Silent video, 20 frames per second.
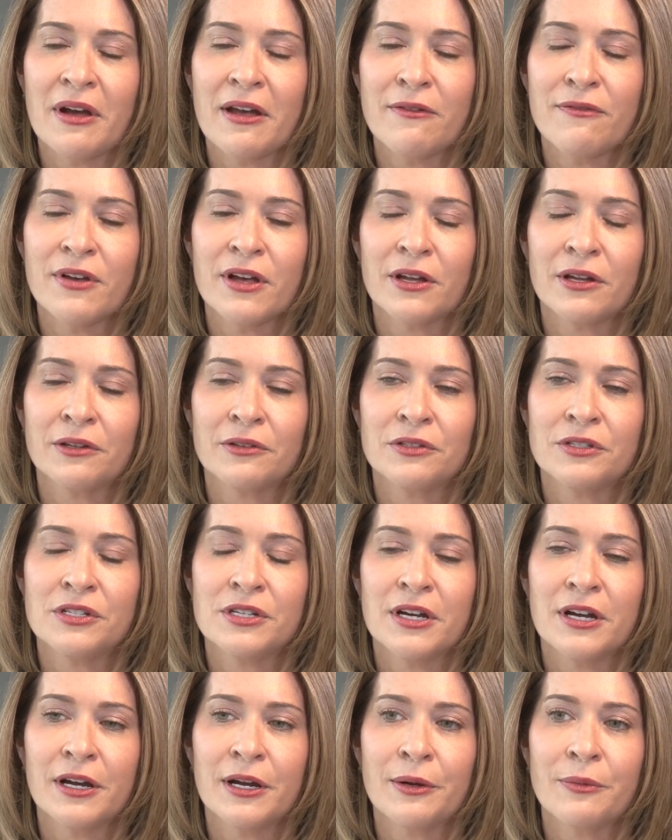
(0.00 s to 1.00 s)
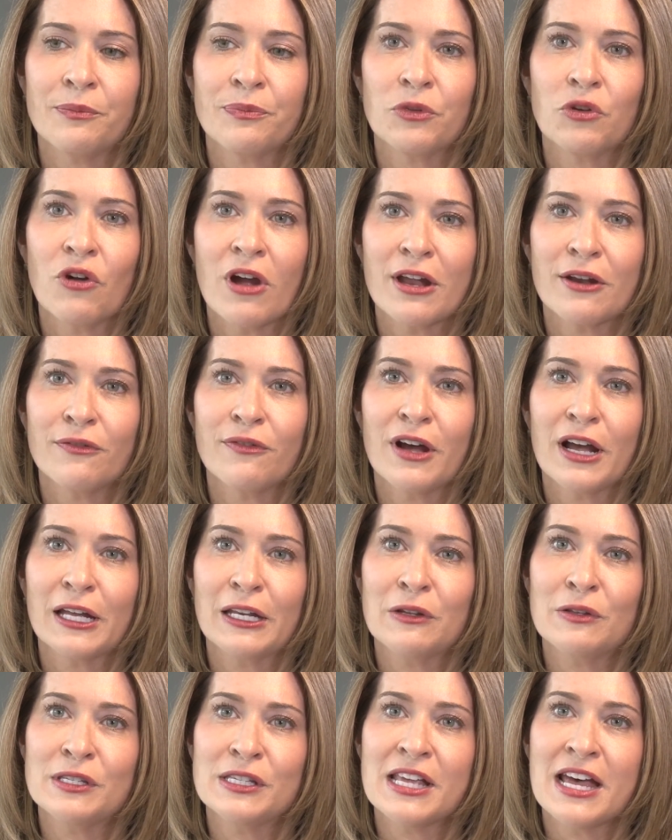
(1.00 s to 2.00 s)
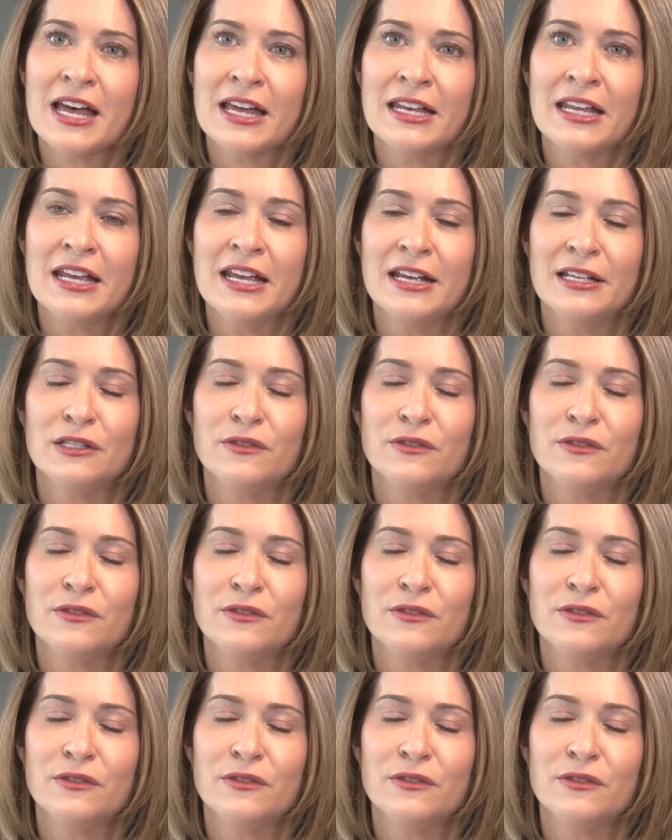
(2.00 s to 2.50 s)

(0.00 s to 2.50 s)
I found um, gratifying is that